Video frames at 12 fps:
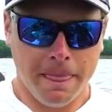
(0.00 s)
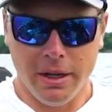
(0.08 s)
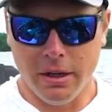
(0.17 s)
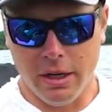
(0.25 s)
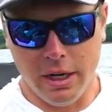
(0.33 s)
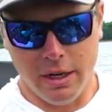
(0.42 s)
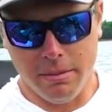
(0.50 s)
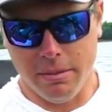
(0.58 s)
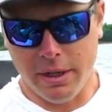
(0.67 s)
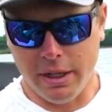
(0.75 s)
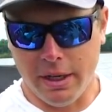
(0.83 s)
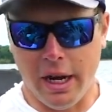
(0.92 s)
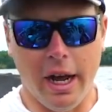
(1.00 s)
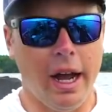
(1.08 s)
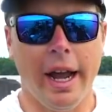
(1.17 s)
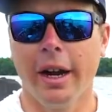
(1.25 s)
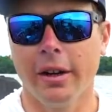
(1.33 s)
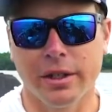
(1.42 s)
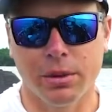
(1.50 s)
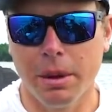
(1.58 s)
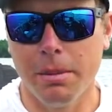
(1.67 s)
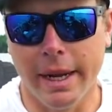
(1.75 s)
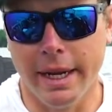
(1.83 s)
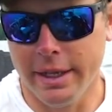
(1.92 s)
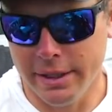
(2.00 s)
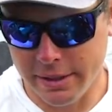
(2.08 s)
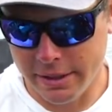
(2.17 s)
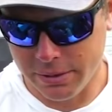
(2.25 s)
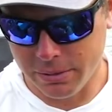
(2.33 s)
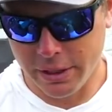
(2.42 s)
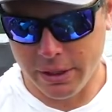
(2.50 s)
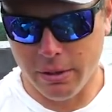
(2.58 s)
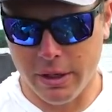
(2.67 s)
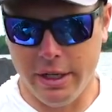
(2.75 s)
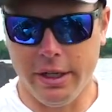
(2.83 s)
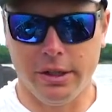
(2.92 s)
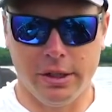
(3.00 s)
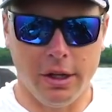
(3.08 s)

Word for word: you know, uh, a, a hair swim bait is, is really what it is.